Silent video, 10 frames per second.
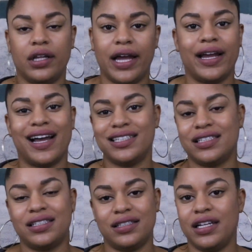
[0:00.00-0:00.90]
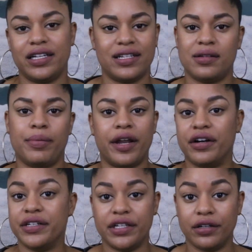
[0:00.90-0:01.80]
Like, I just think it's a
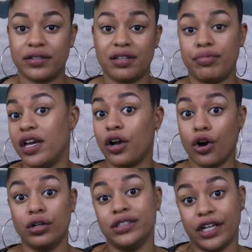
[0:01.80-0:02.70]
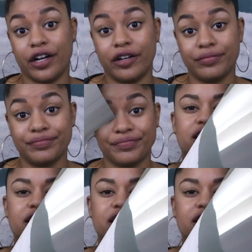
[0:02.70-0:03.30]
better deal to be a gold digger.